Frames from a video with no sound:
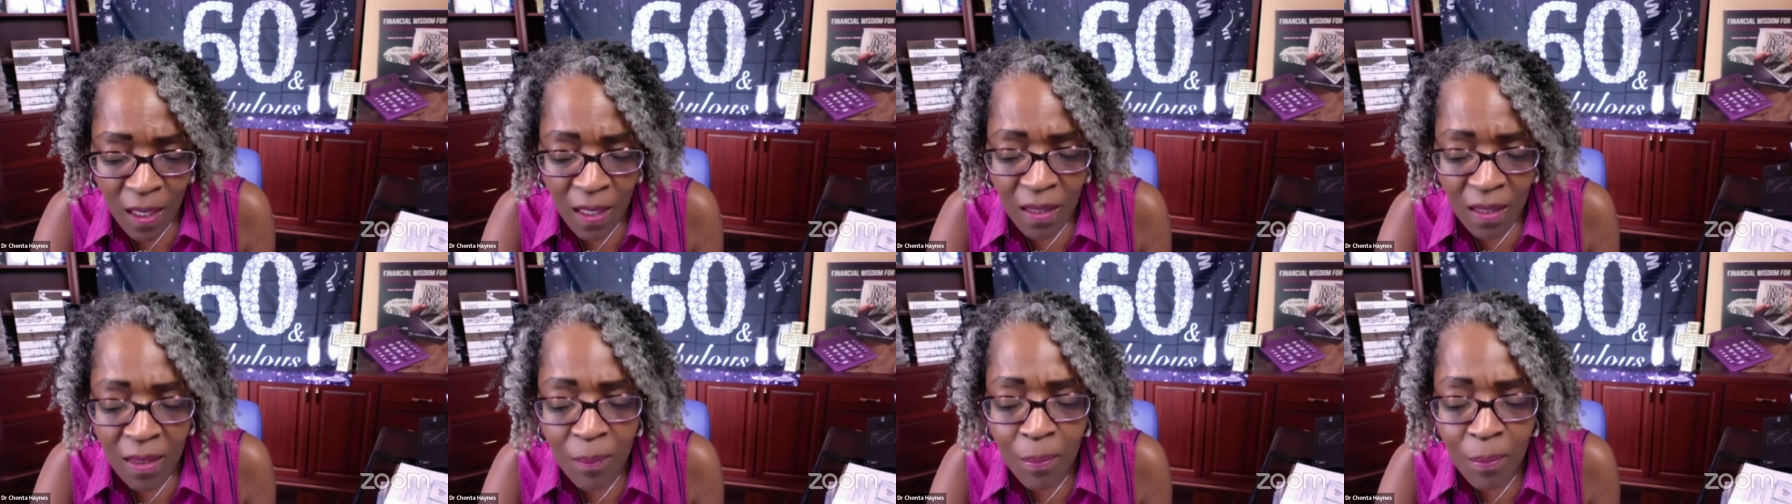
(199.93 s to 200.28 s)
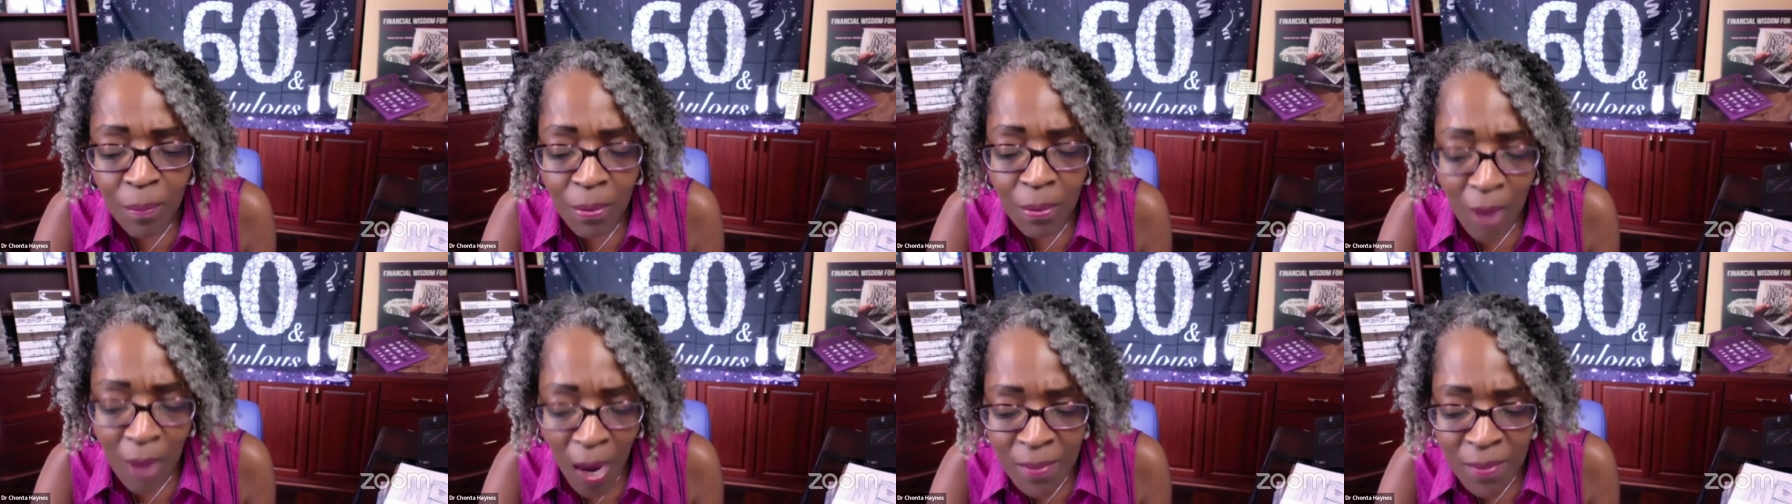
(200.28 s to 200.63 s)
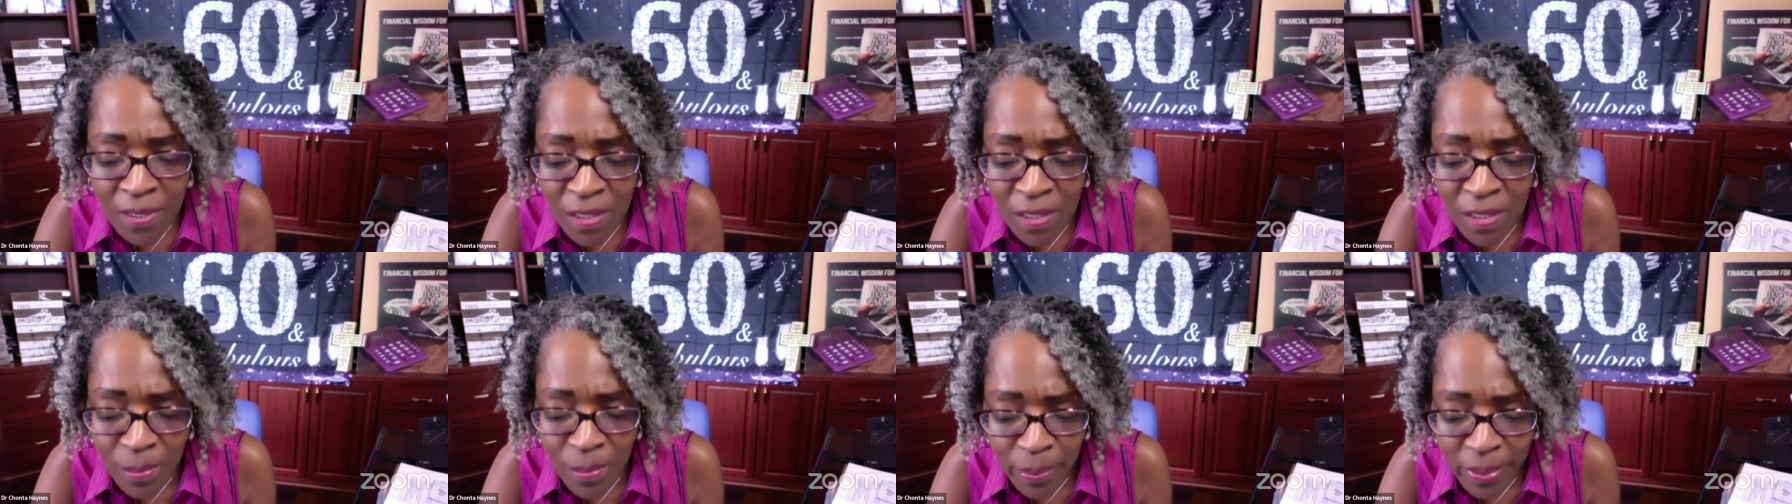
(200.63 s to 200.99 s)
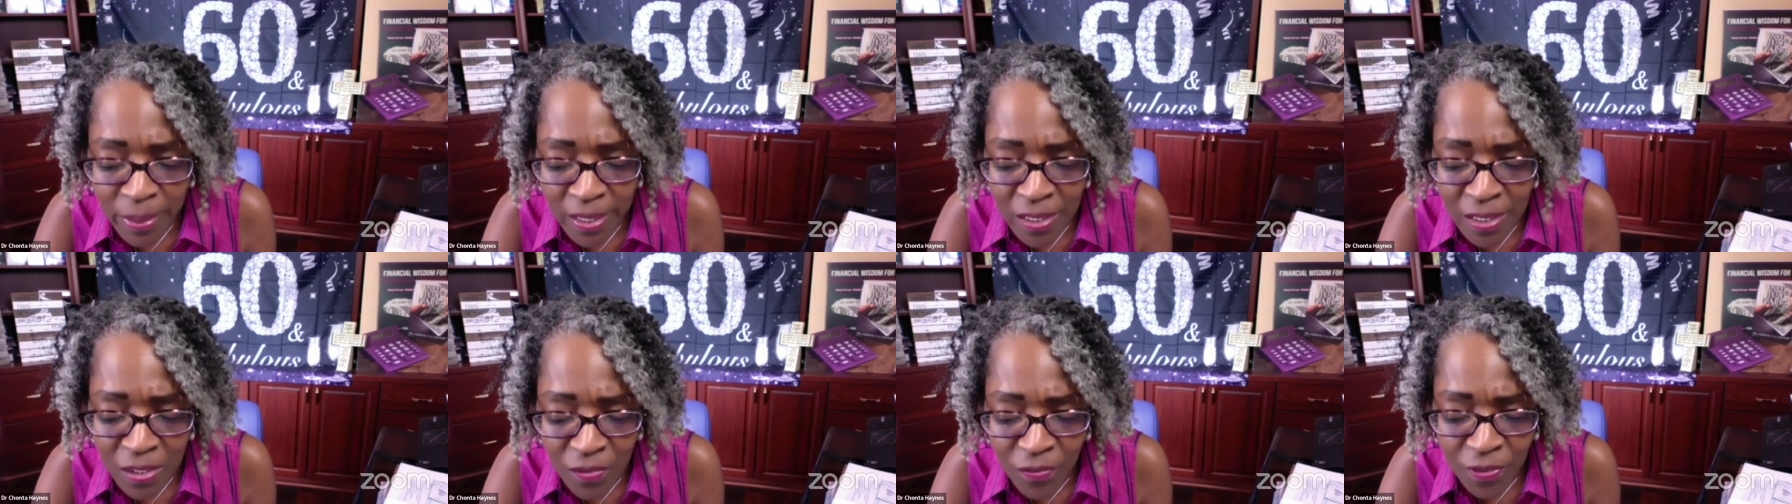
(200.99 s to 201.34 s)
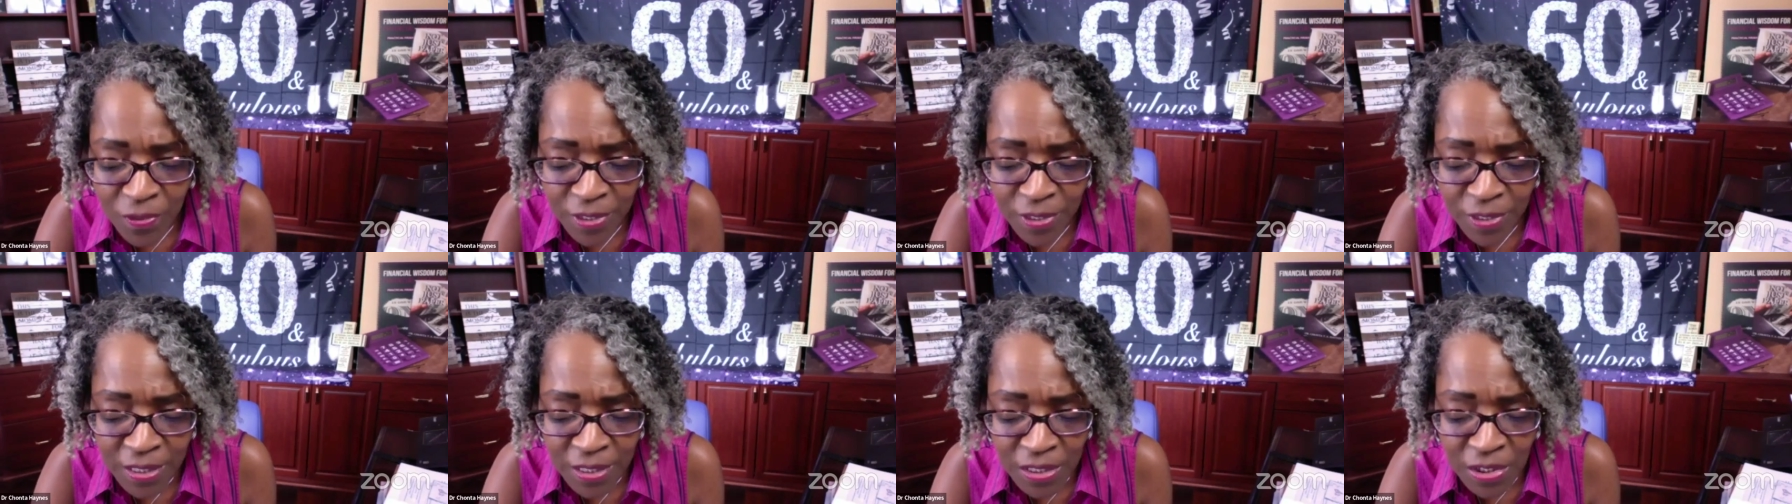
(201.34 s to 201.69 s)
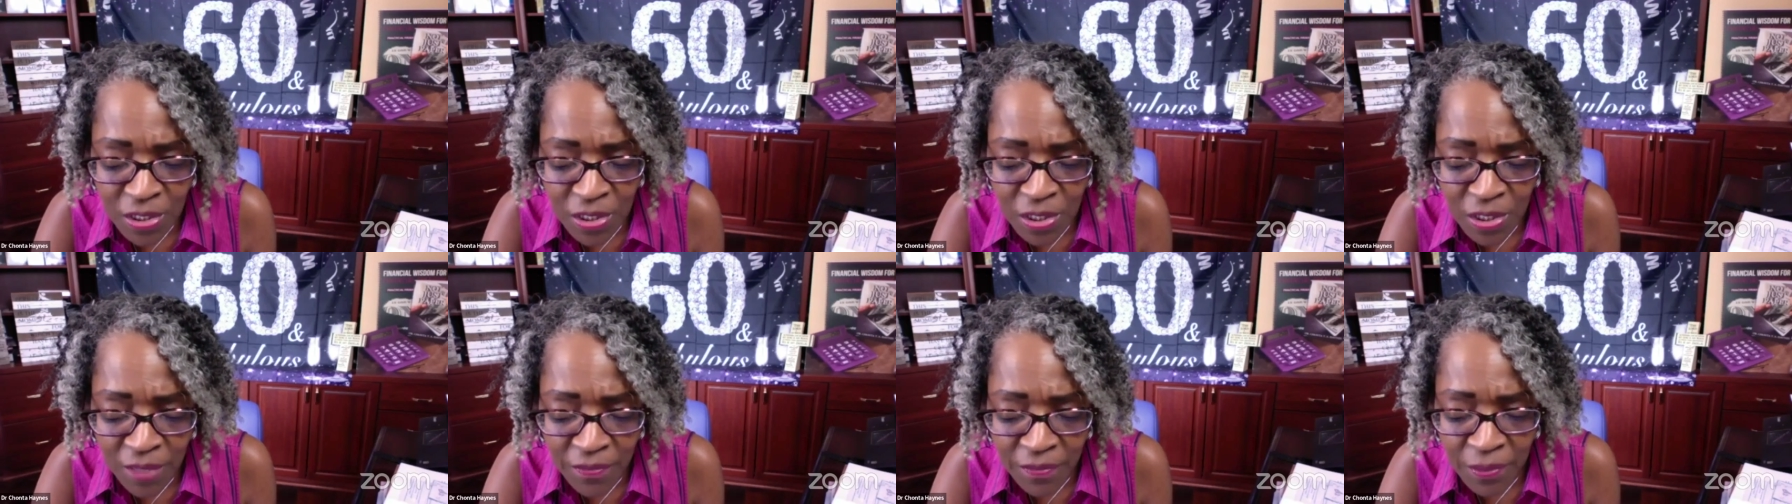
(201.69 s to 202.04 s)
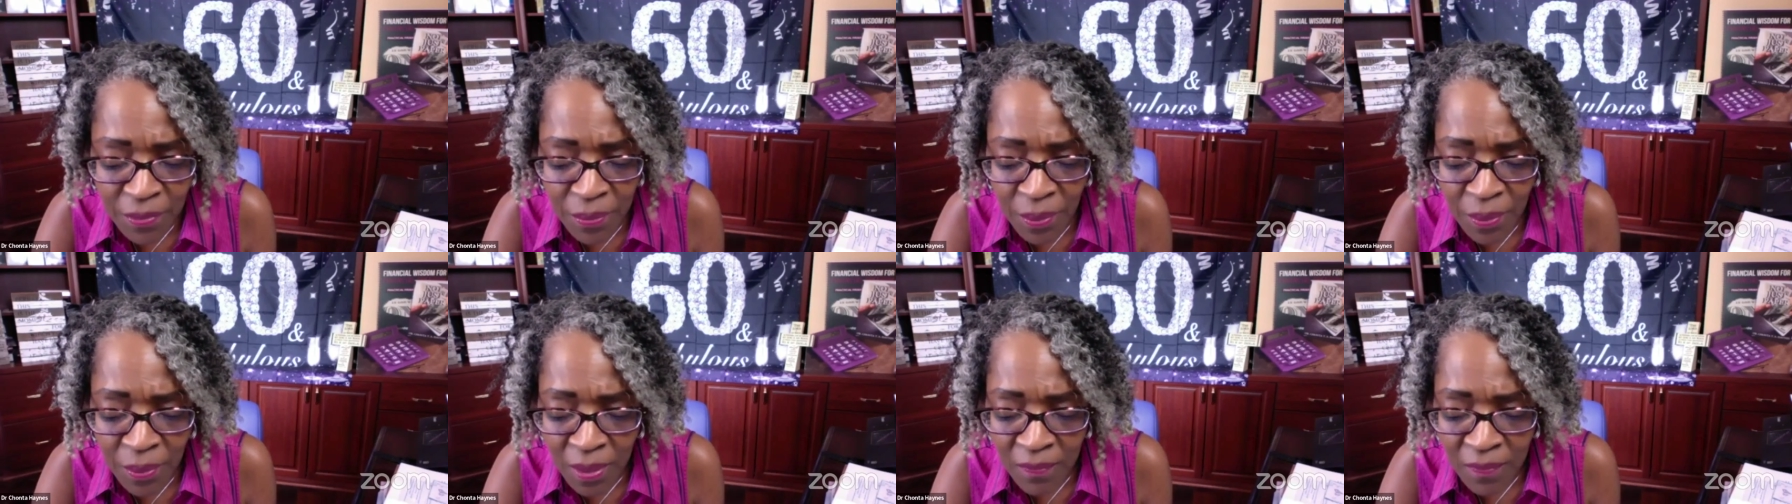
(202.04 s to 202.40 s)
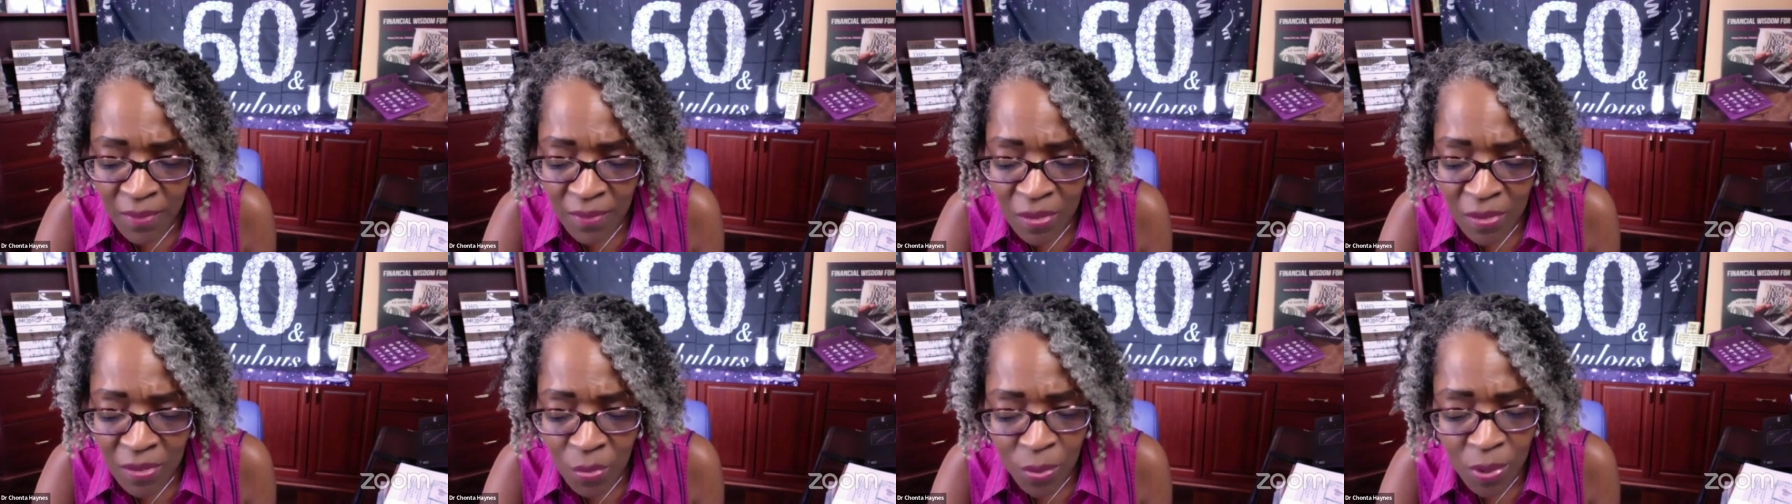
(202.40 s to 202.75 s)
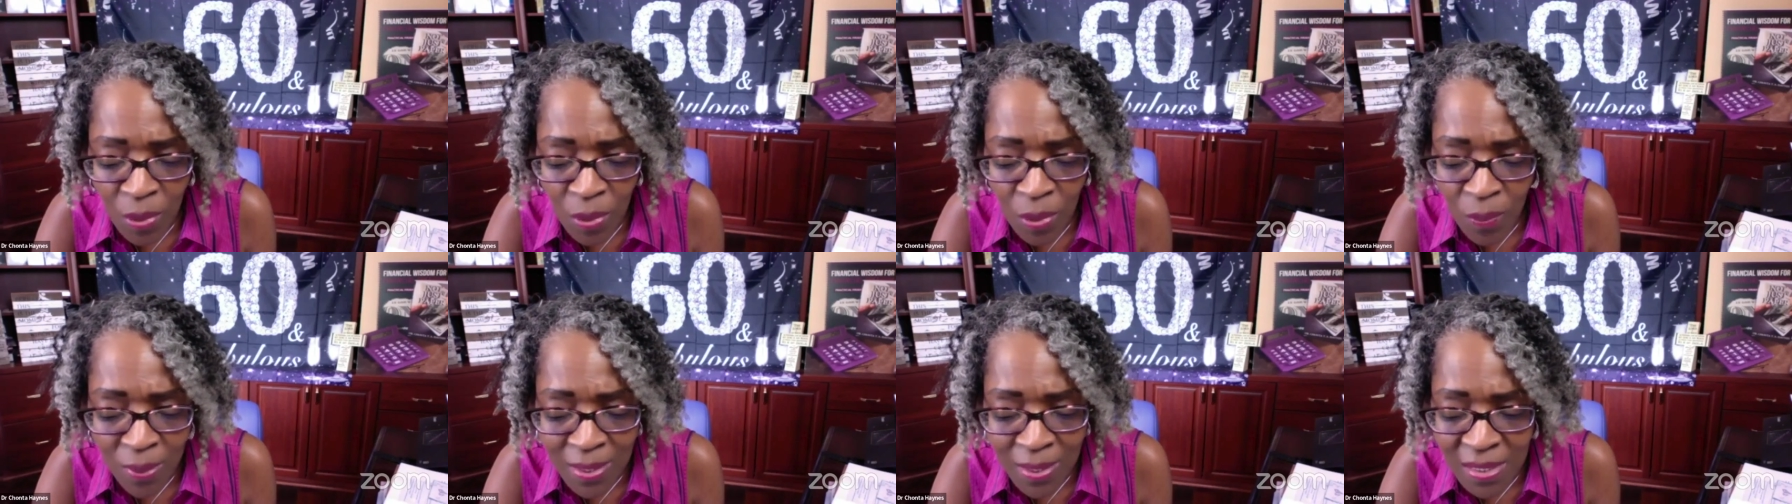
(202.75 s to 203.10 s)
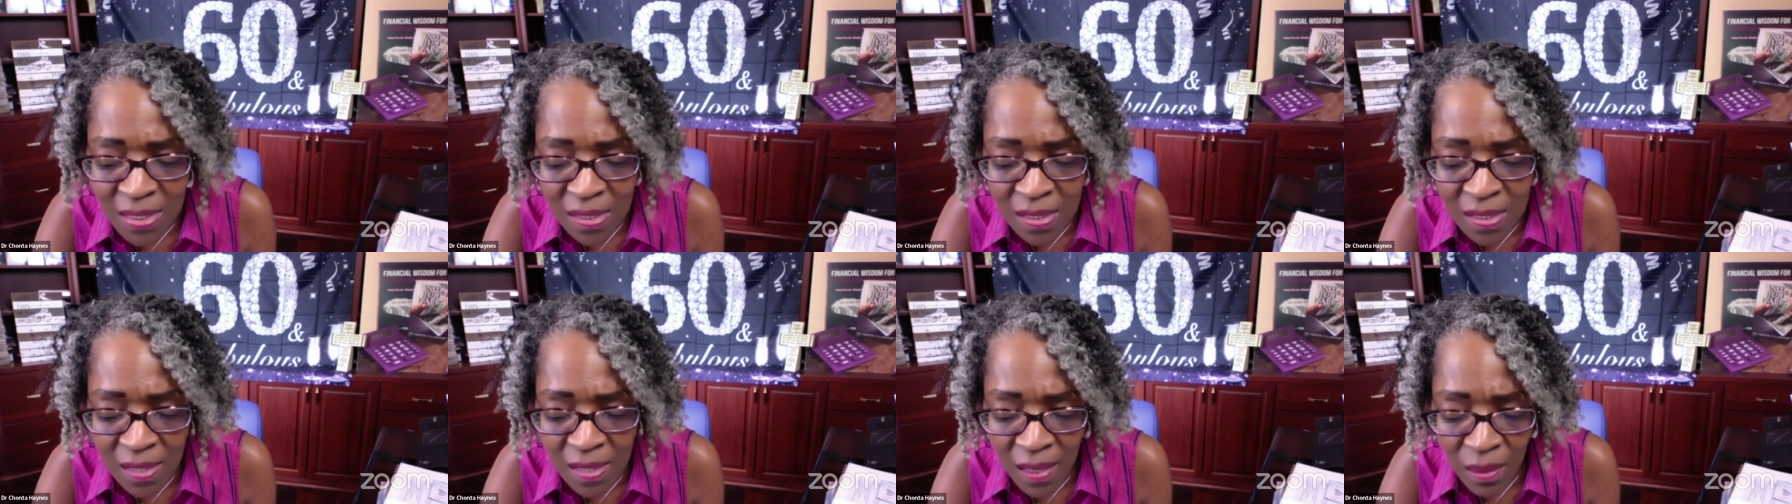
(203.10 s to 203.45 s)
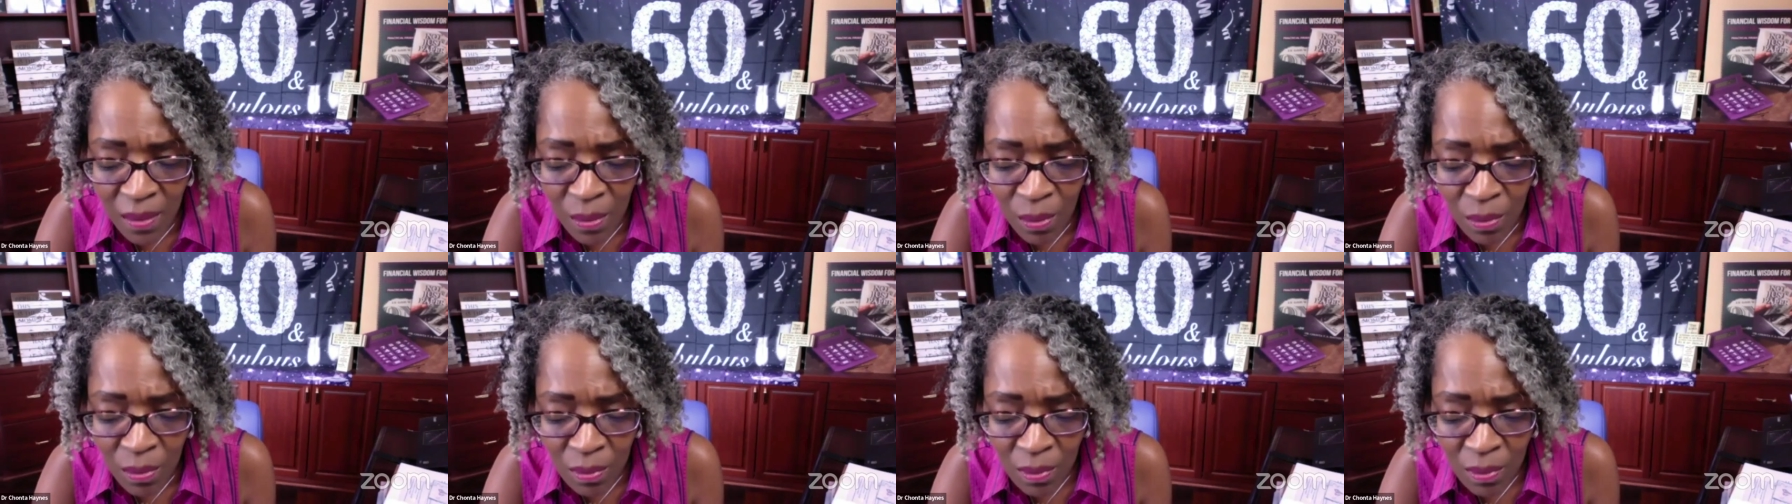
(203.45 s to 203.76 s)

the promised place for each and every one of us. We don't want to settle.